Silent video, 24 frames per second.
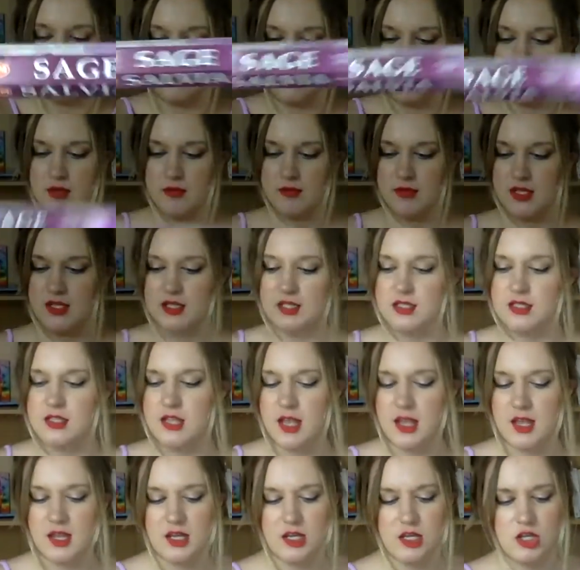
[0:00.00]
recommend
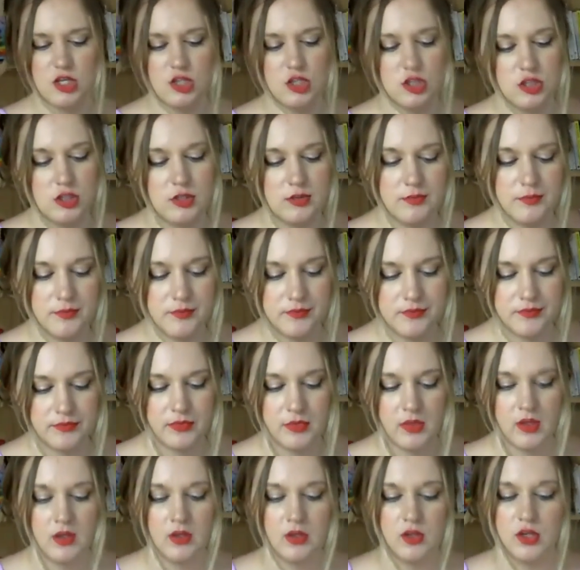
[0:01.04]
sage.
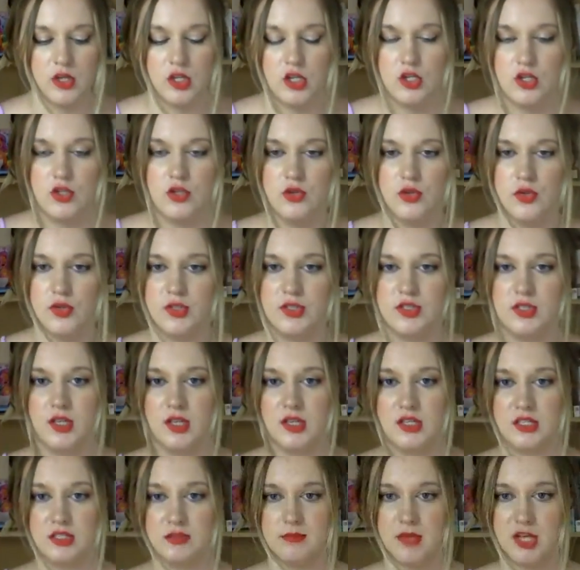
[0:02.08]
You can use
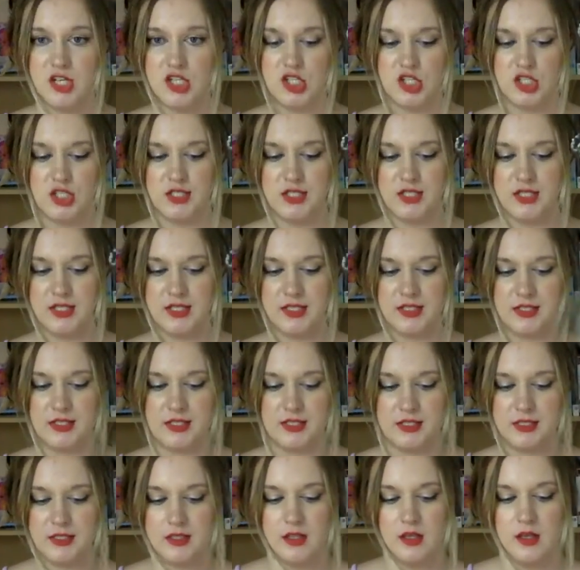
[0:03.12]
smudge
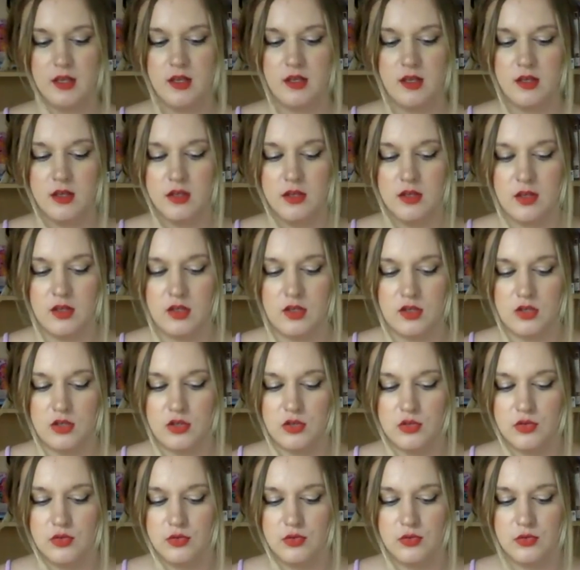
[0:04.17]
sticks. You can
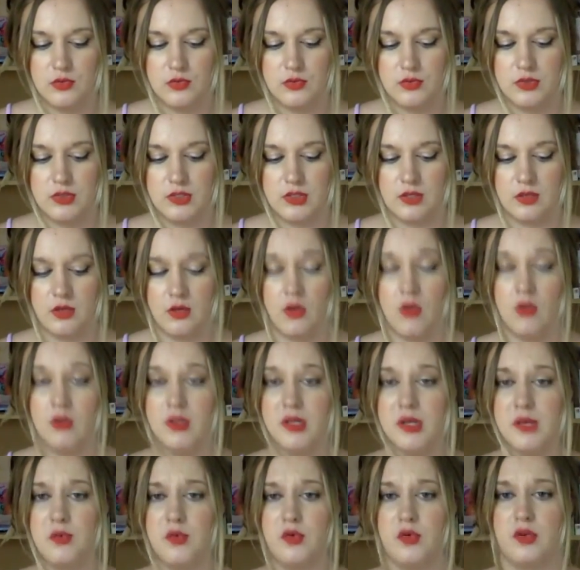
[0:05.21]
use
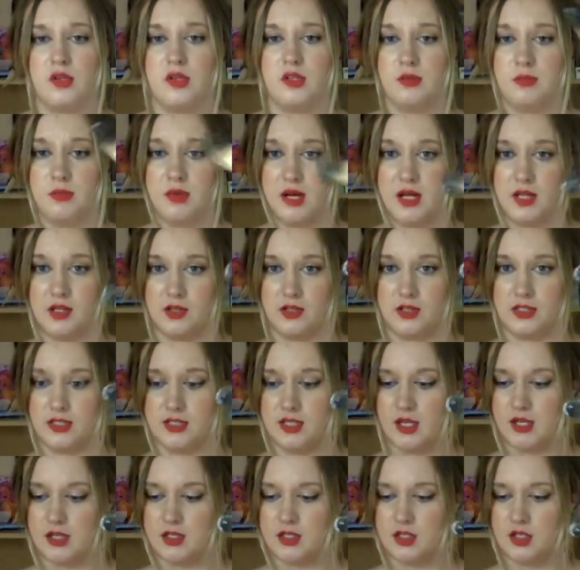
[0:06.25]
holy wood, Palo
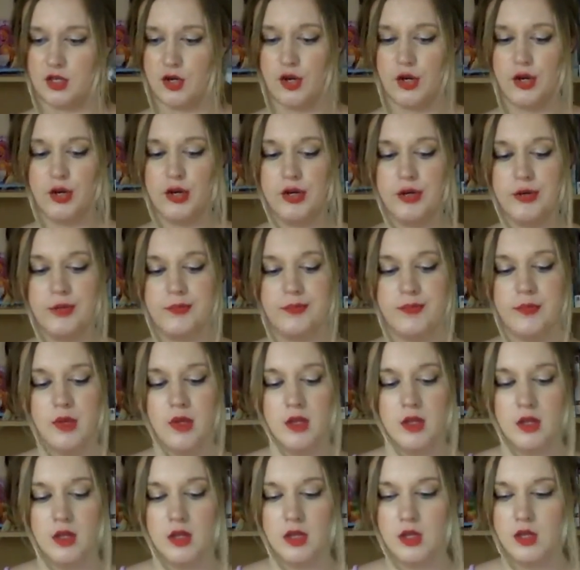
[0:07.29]
Santo.
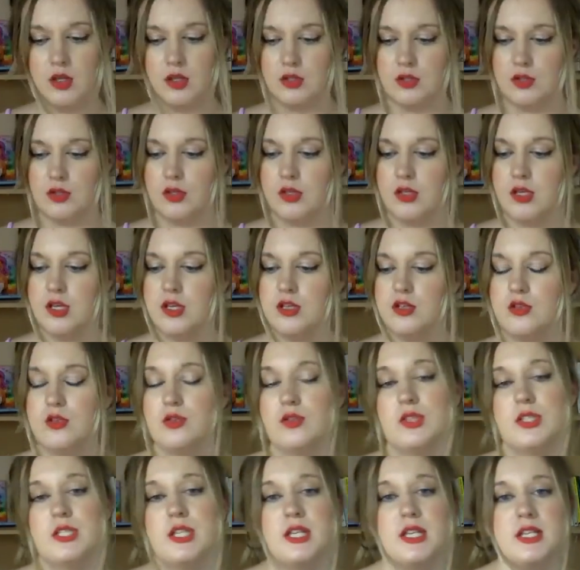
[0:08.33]
You can
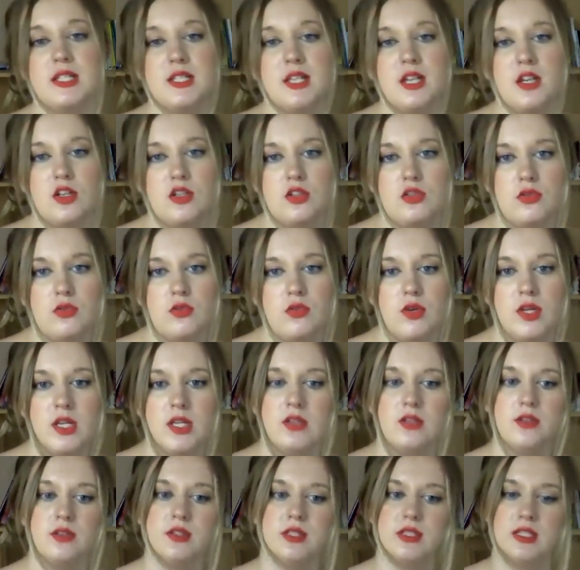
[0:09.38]
use essential
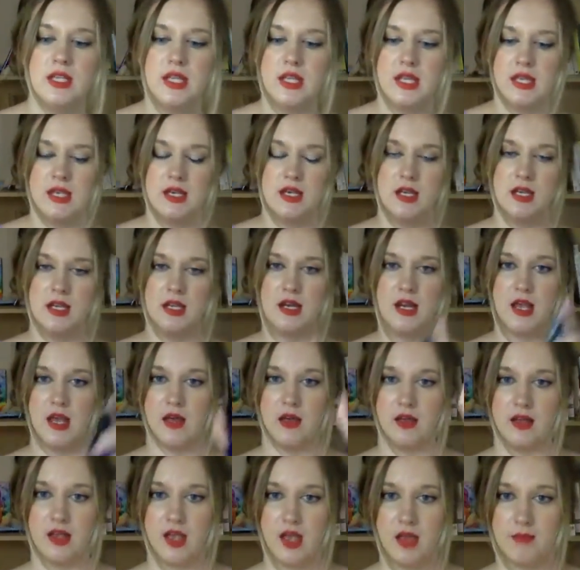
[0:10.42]
oils in an
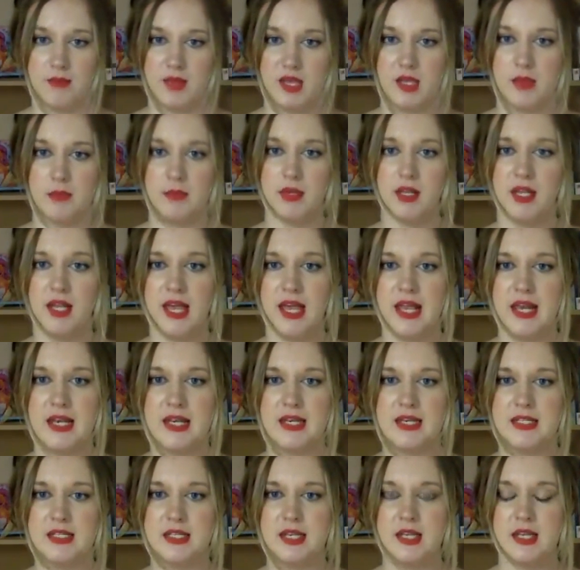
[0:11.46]
alchemic
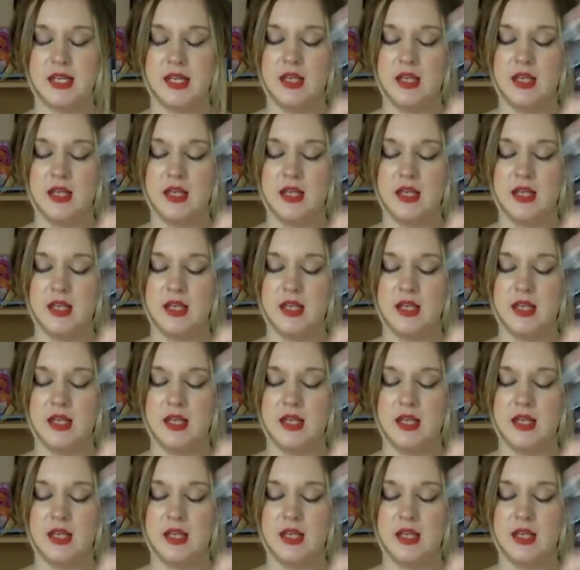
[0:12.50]
blend.